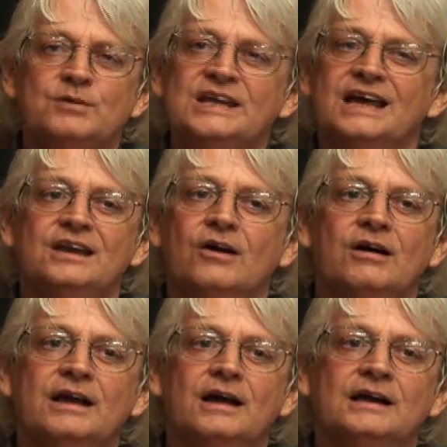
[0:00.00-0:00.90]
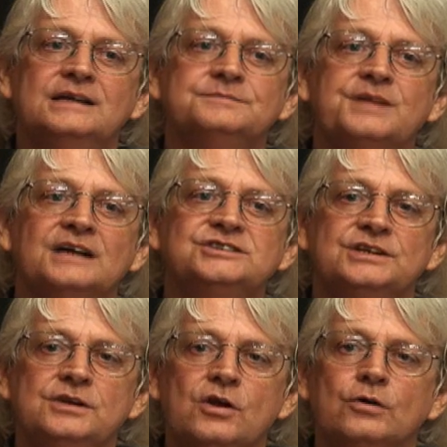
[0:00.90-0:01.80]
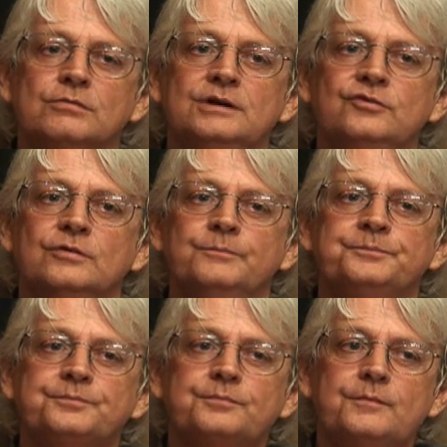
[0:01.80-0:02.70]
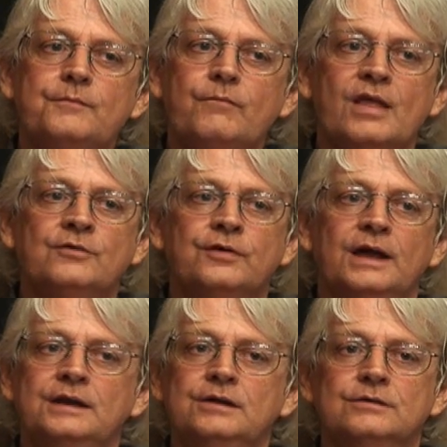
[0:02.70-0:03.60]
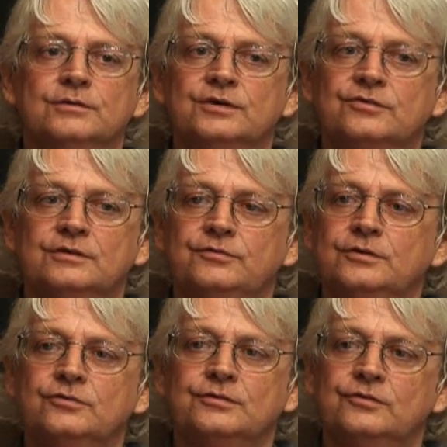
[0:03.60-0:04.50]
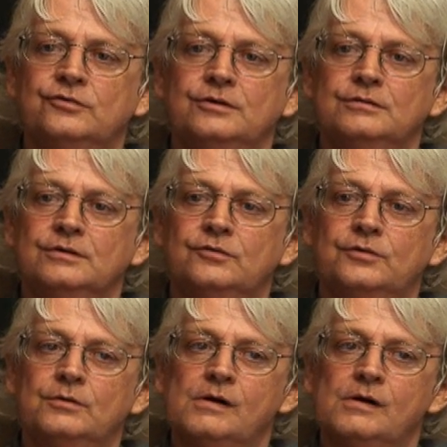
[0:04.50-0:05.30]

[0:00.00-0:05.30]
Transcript: But yeah, no, I see no reason for any University of Houston student